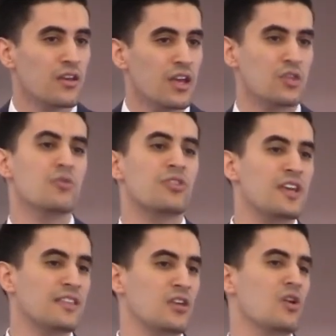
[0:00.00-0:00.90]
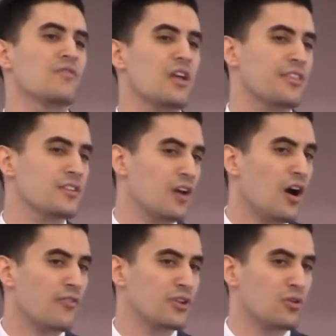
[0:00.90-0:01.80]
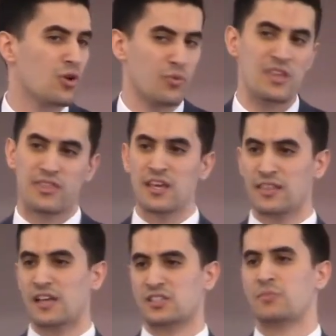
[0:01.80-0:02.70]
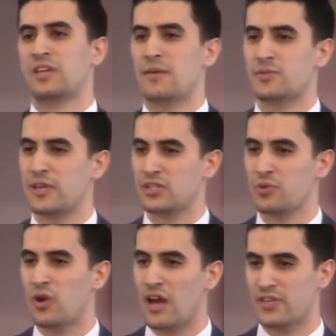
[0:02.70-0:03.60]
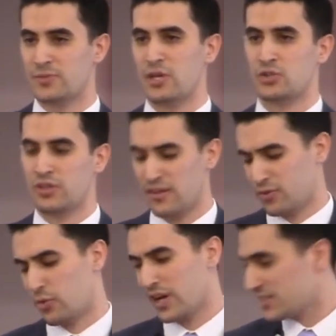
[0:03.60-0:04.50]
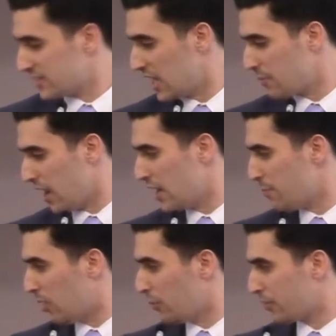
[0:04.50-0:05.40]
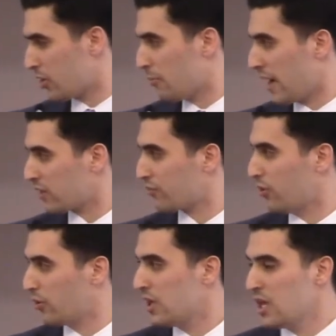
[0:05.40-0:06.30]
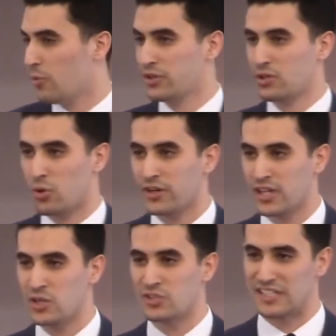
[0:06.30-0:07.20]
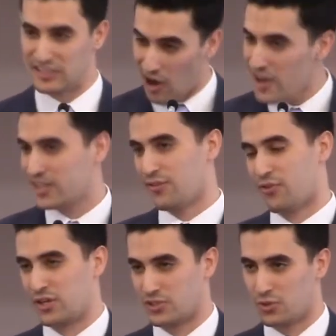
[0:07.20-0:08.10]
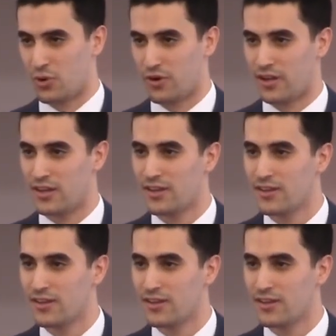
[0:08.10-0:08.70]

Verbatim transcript: And you think that you have nothing to offer the Lord. We think that sometimes because we don't have a special gift or we're not standing behind a pulpit or a microphone when the Lord can use a donkey for his glory.